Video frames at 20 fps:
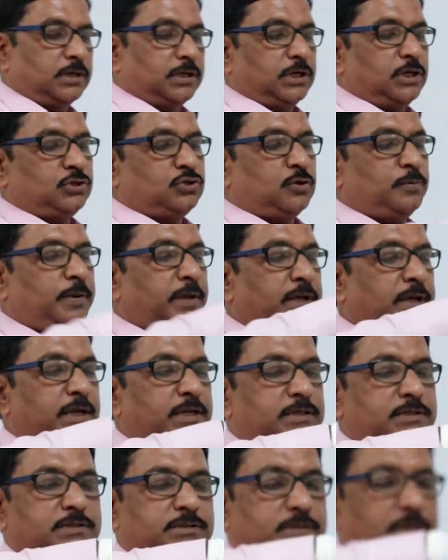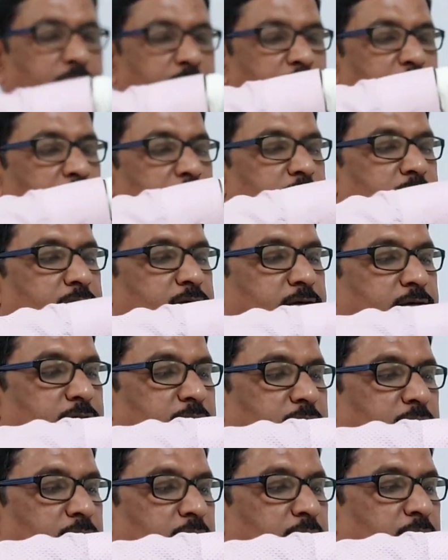esophagus here
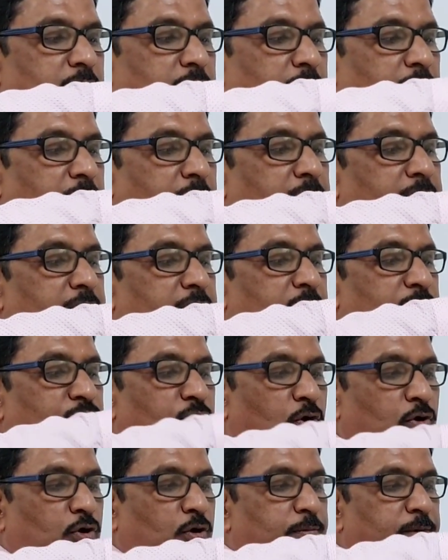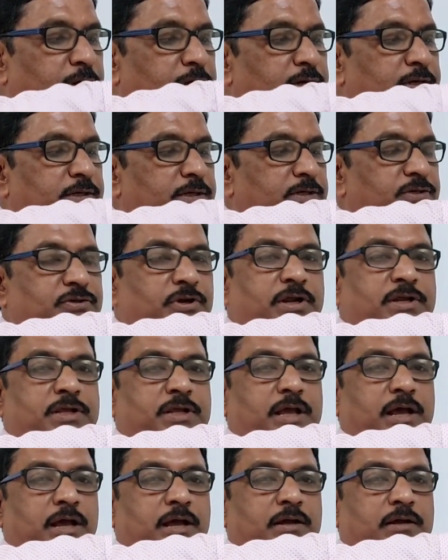and in front of it
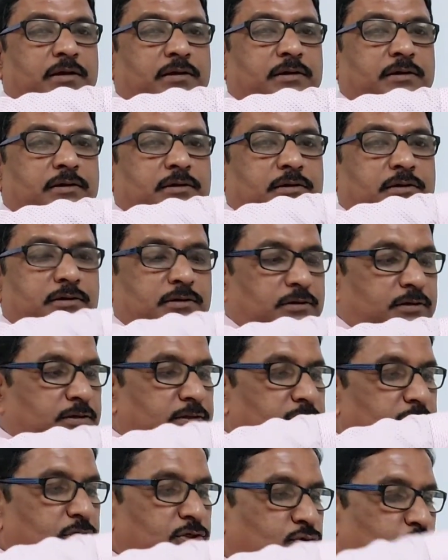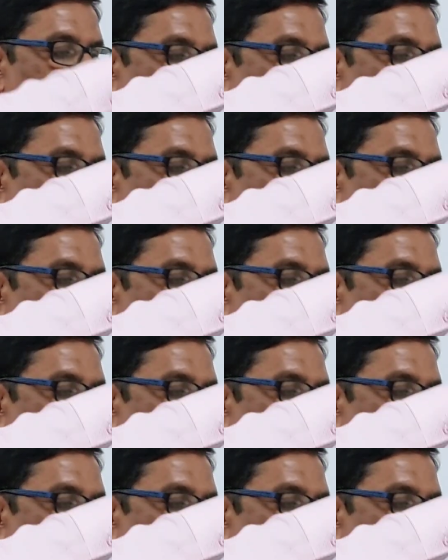trachea. These